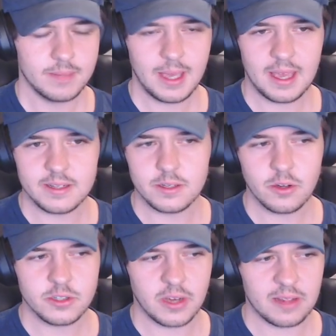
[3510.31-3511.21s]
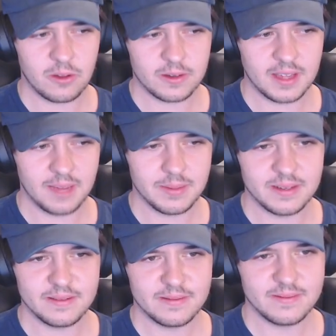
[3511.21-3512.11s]
yeah, no dialogue there,
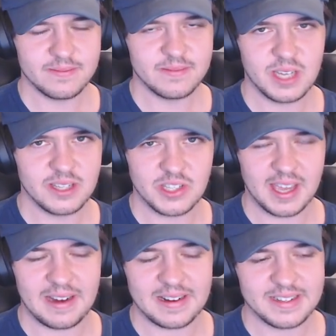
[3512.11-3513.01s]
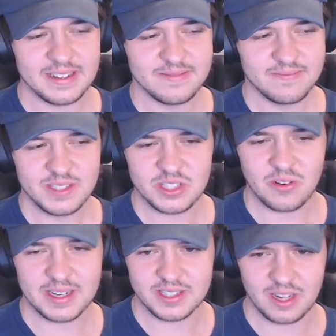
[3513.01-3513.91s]
but tons of character. Just
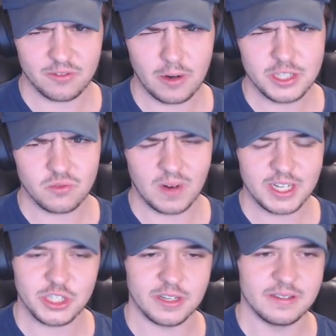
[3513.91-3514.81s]
great stuff. Great direction,